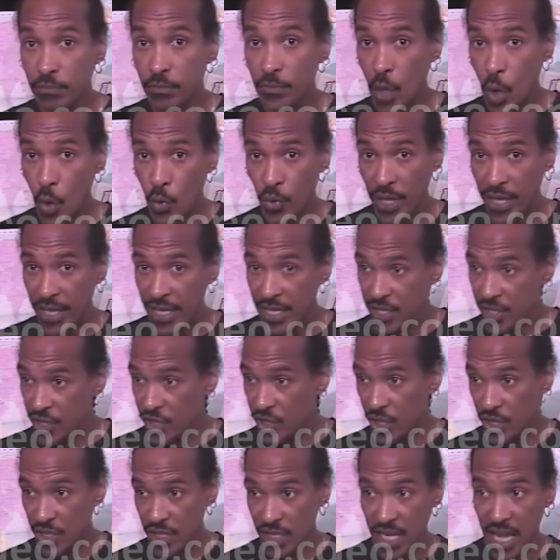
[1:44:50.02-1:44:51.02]
Okay, it's
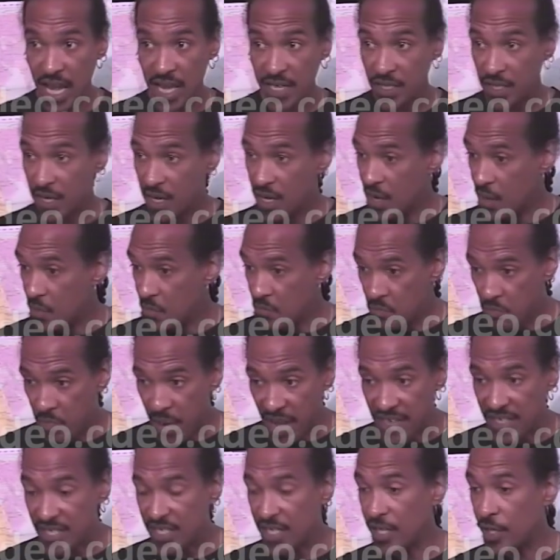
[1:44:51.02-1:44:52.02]
just that
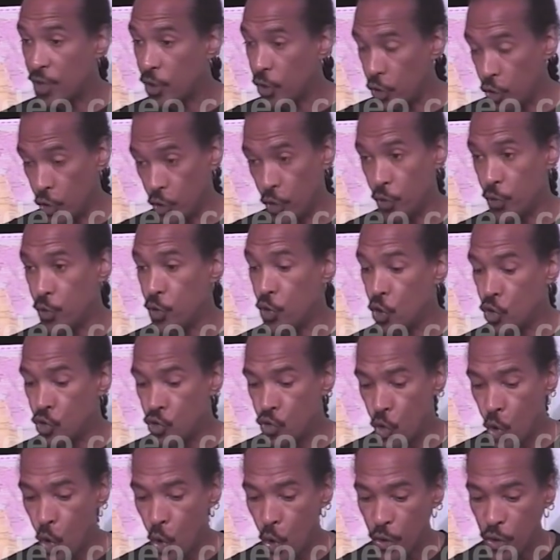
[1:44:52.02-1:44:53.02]
basic earth. You're
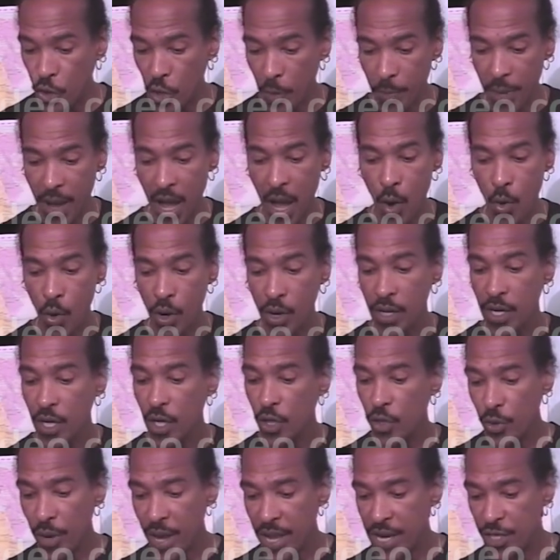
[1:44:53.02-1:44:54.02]
drawing your power,
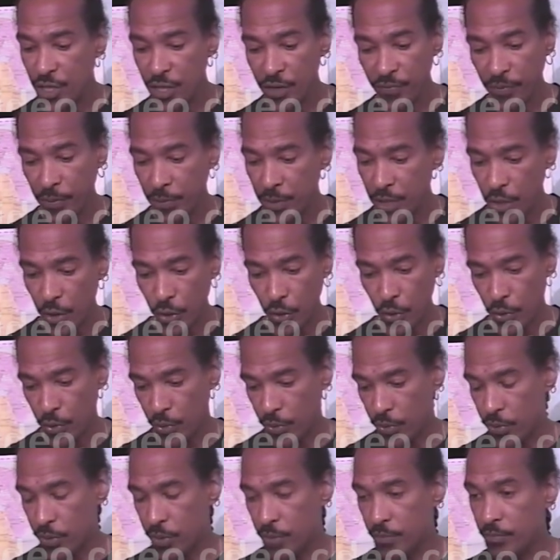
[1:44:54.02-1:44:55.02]
your energy from the
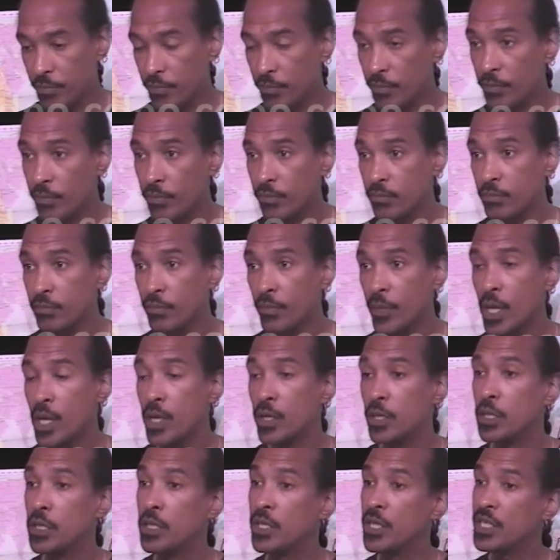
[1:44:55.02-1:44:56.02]
earth.
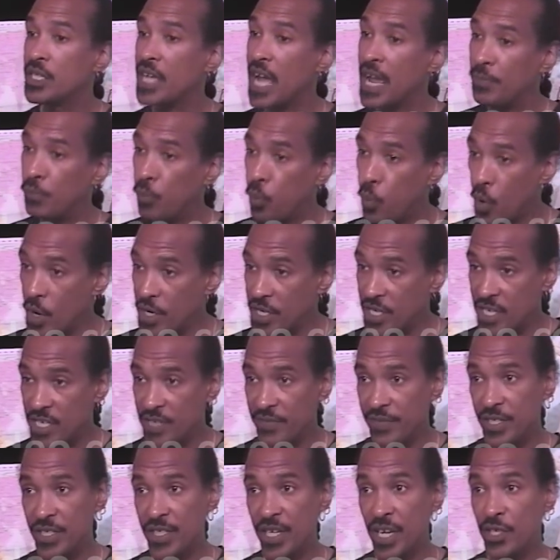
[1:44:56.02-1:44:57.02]
The type one
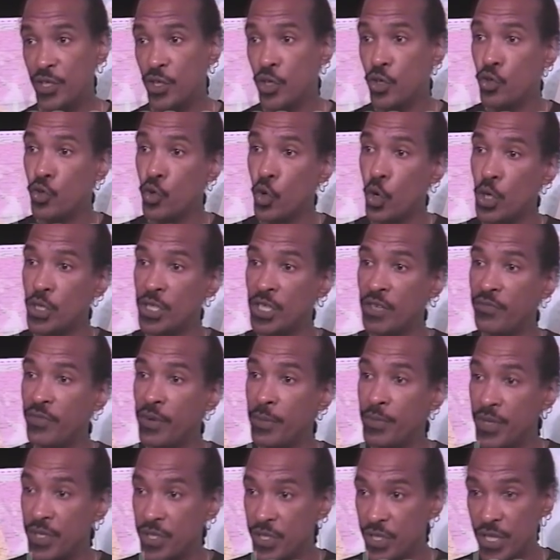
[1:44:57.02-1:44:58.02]
civilization draws it
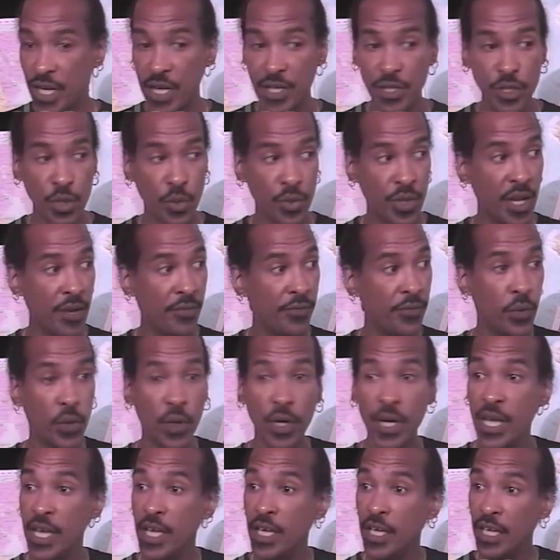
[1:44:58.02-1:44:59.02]
from the sun. So
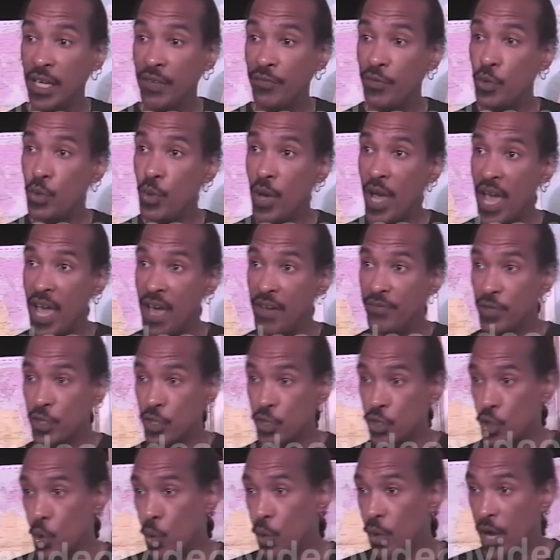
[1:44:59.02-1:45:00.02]
therefore, if you have a
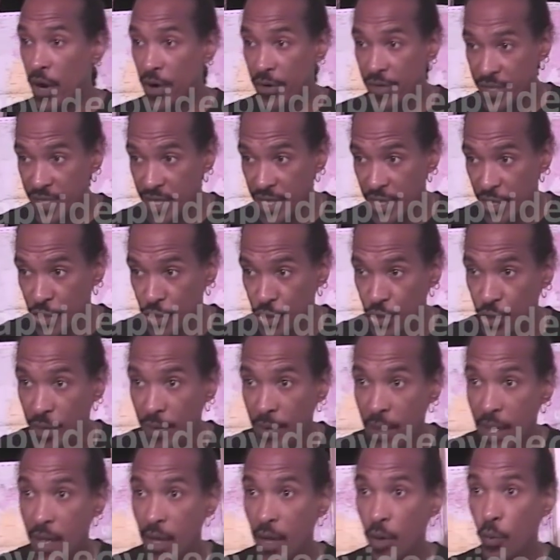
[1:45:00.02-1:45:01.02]
solar dish
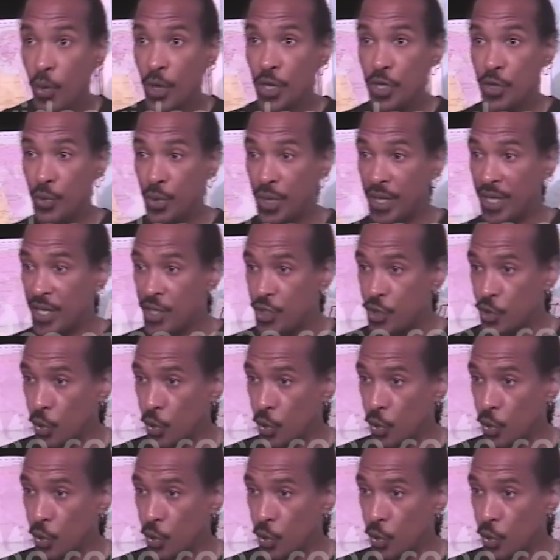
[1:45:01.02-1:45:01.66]
where you can get